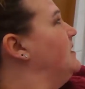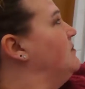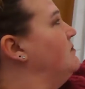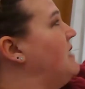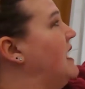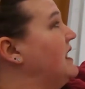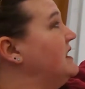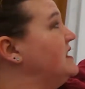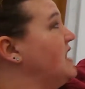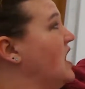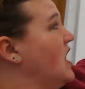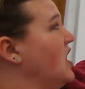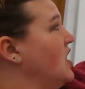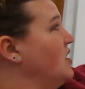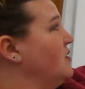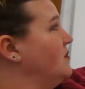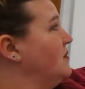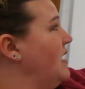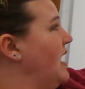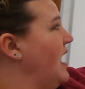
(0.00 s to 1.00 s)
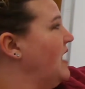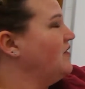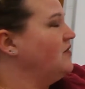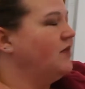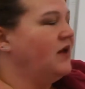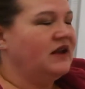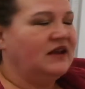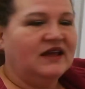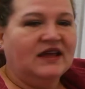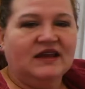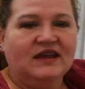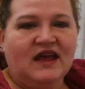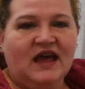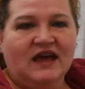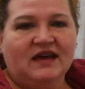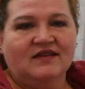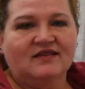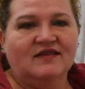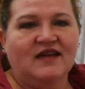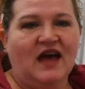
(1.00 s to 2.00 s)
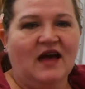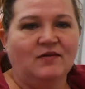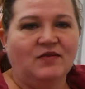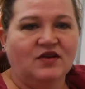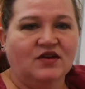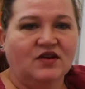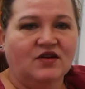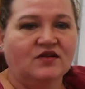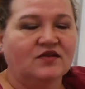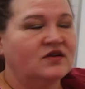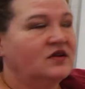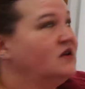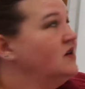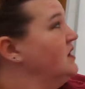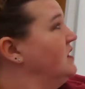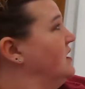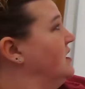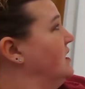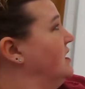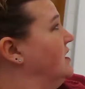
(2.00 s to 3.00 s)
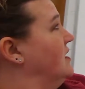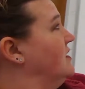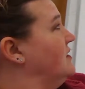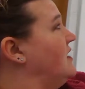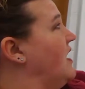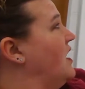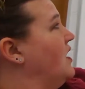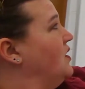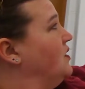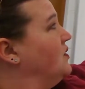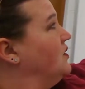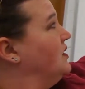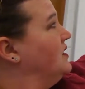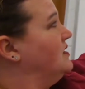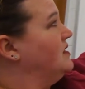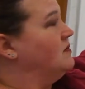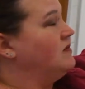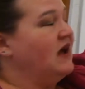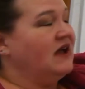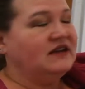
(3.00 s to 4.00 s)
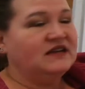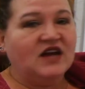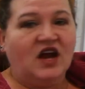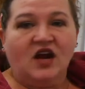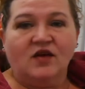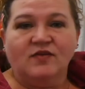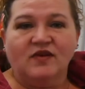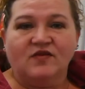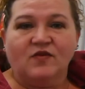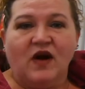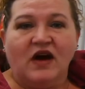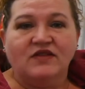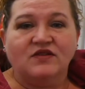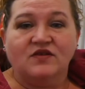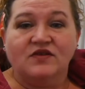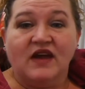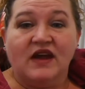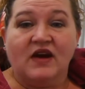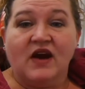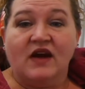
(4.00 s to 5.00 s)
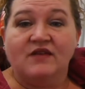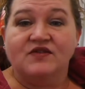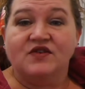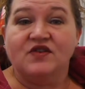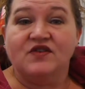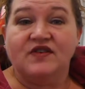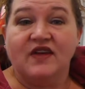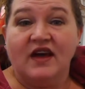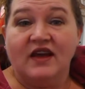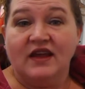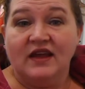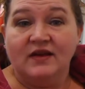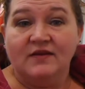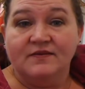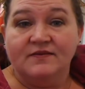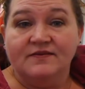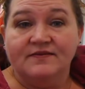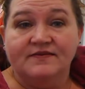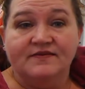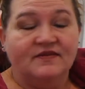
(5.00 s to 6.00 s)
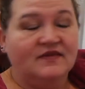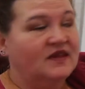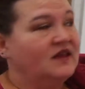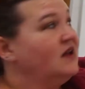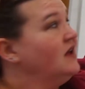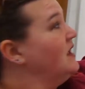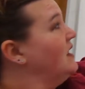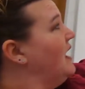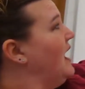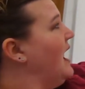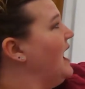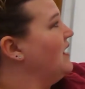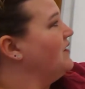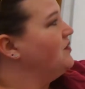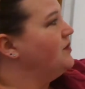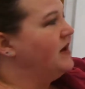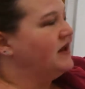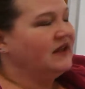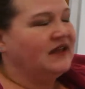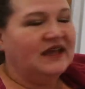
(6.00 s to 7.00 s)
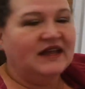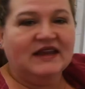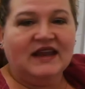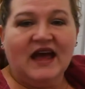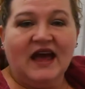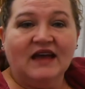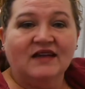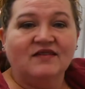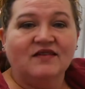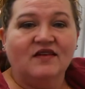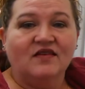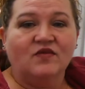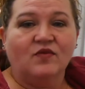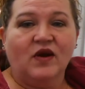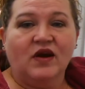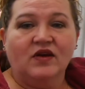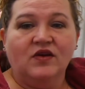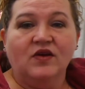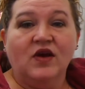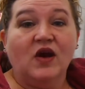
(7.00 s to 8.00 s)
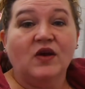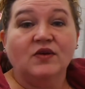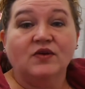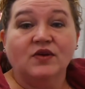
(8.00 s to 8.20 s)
Main term, alphabetic index, tabular. So the main term is why they're there after study. Alphabetic index is where you go to